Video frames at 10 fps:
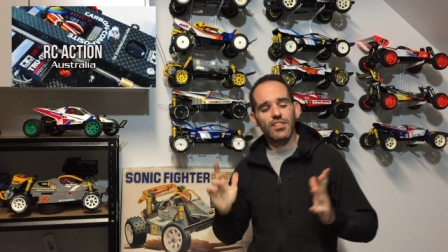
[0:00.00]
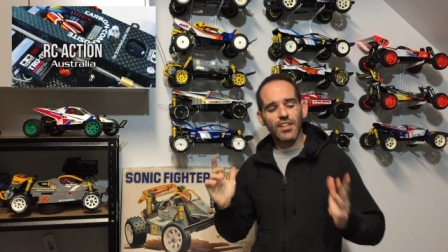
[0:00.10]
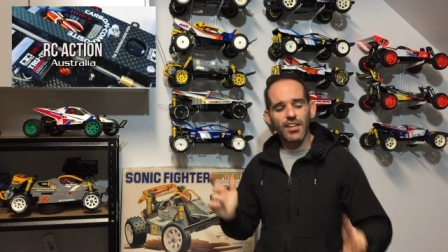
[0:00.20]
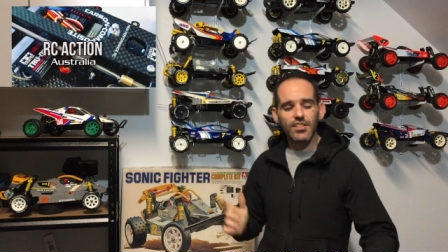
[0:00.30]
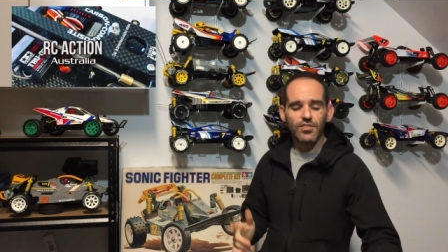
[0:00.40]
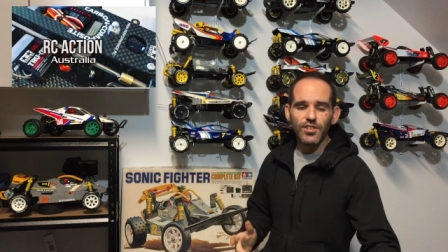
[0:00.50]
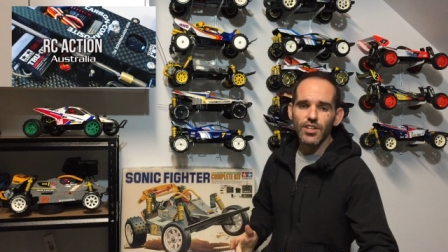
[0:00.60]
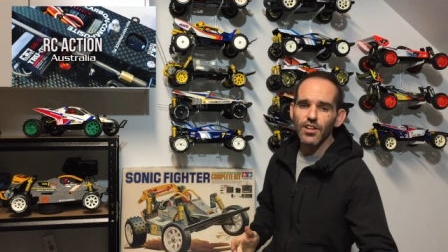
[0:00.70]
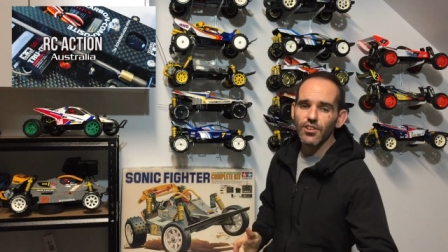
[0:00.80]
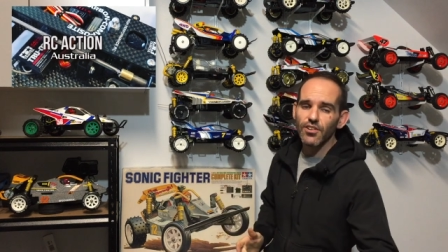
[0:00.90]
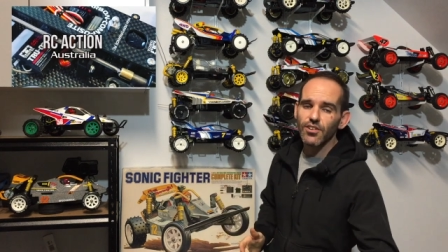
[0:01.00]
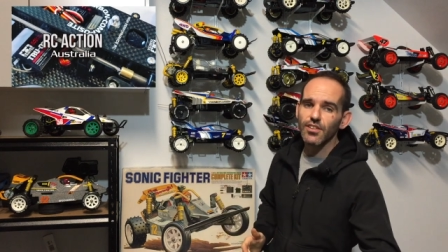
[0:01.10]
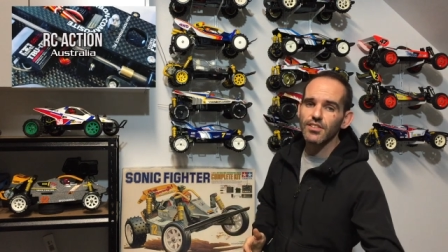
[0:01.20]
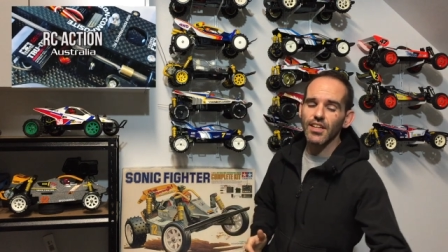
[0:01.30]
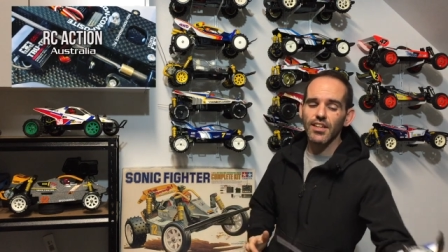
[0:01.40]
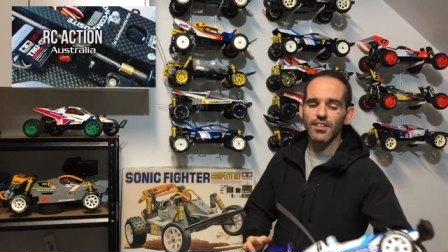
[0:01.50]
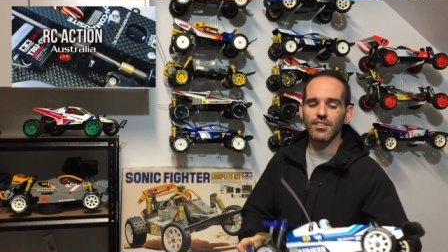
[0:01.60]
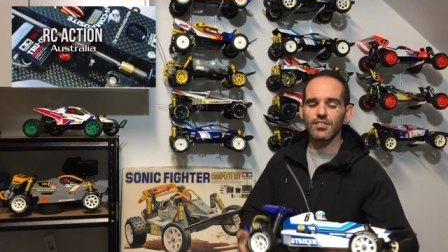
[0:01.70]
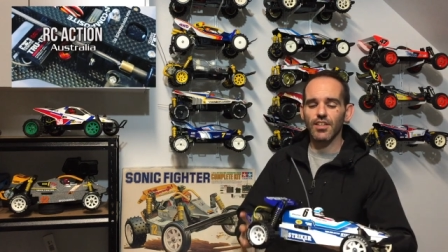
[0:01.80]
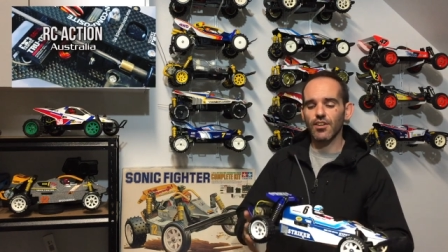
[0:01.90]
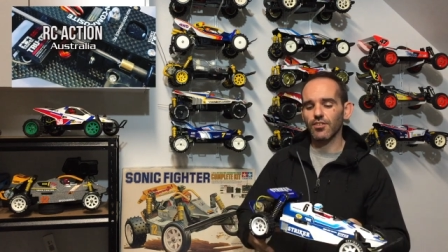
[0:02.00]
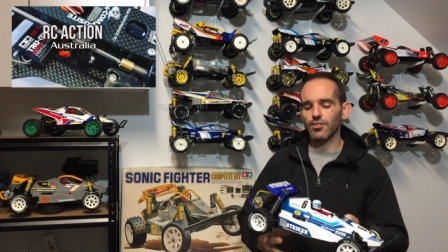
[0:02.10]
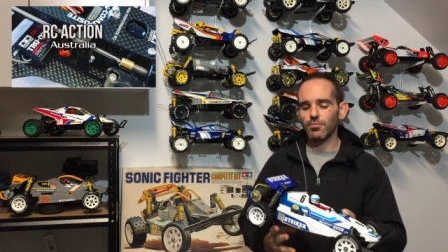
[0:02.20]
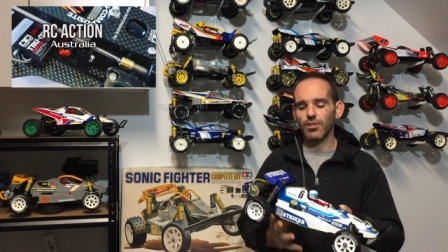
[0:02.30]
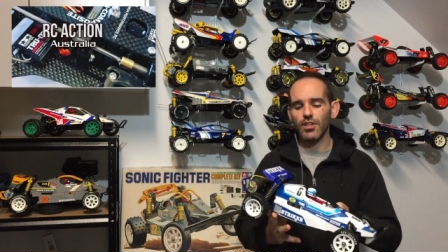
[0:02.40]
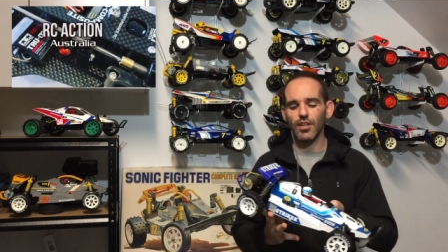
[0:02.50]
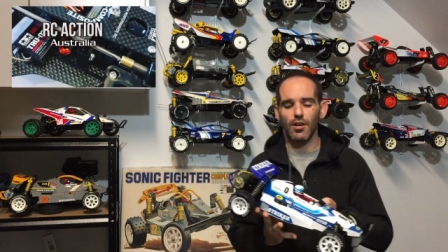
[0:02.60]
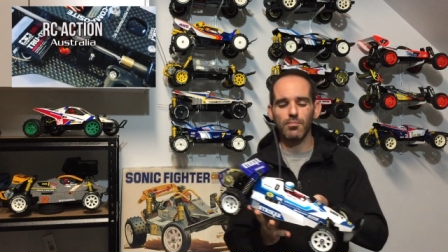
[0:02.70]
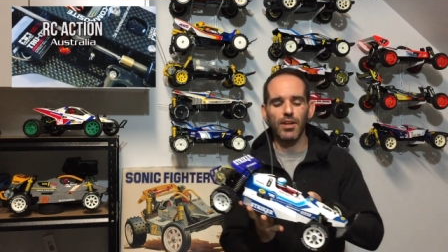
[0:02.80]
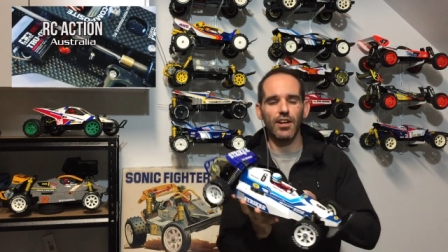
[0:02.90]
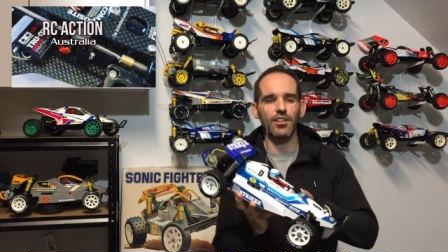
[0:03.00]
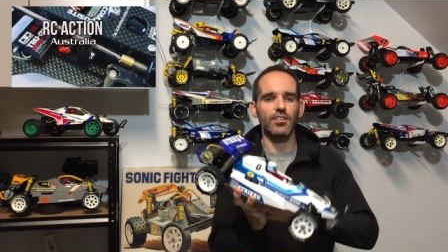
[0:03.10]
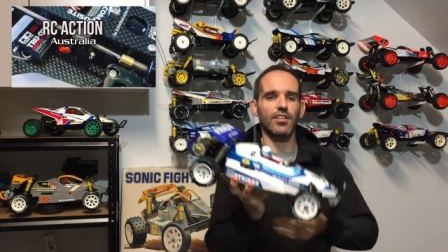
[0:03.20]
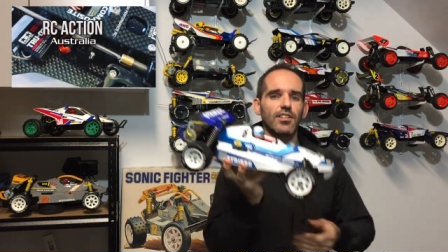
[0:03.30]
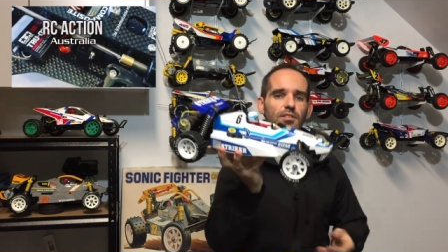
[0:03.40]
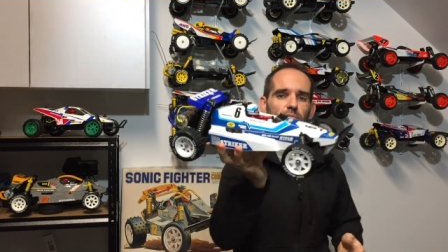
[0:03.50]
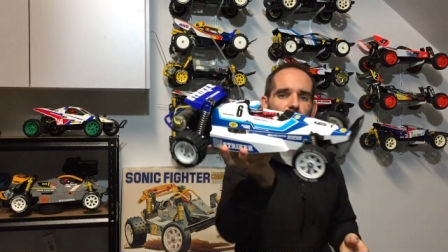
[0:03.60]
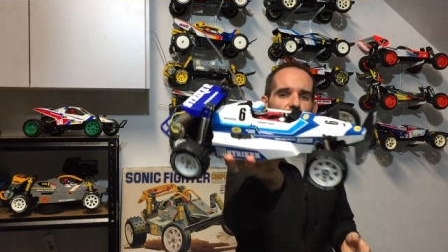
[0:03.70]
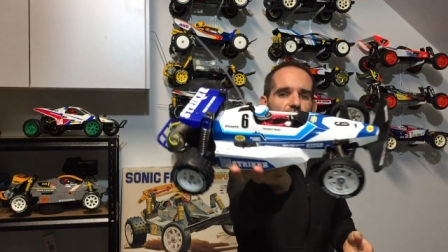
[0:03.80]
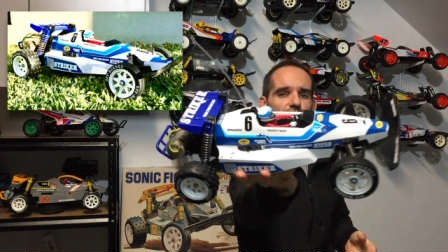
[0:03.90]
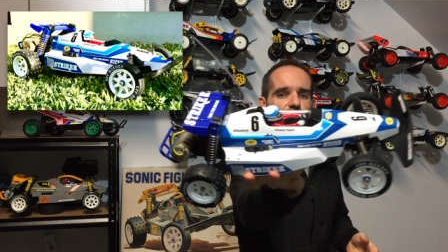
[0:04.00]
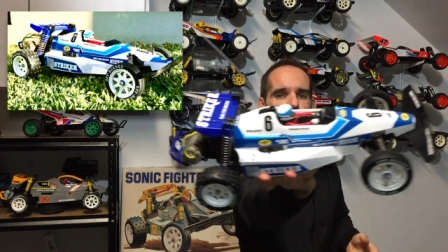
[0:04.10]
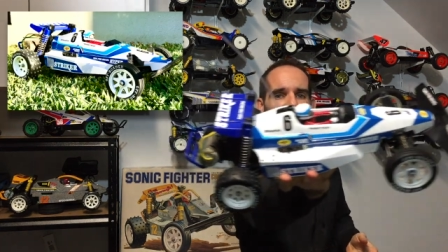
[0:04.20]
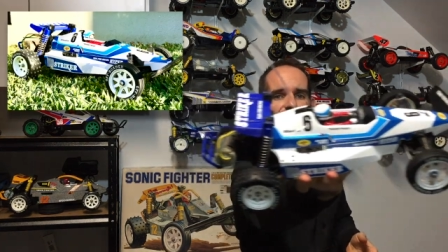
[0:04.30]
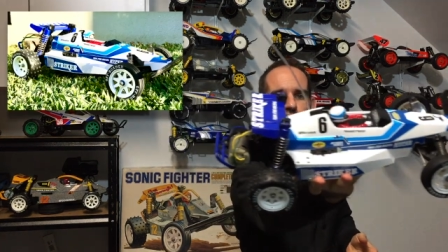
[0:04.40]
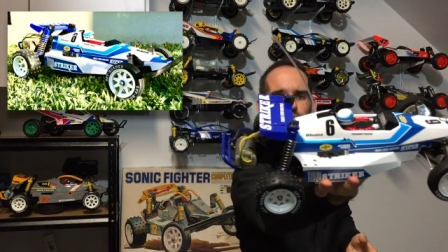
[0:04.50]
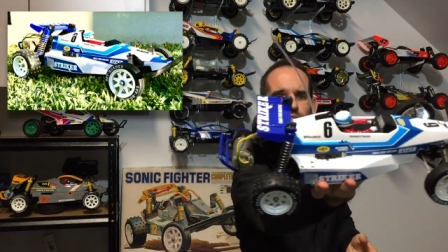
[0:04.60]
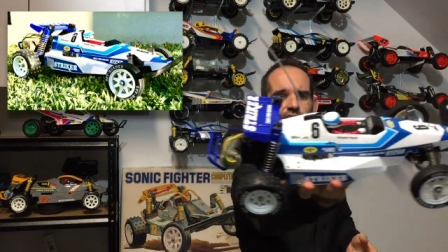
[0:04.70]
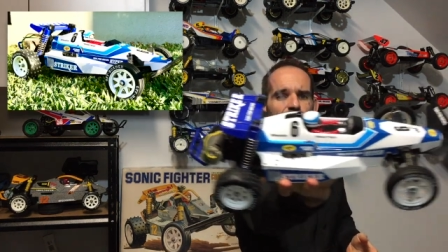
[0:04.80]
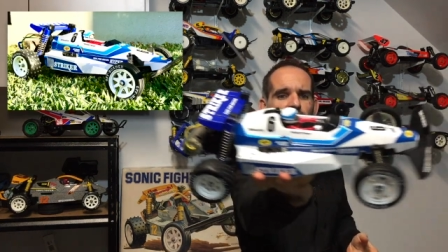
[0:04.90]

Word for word: today's video, guys, it is going to be about the Tamiya Striker.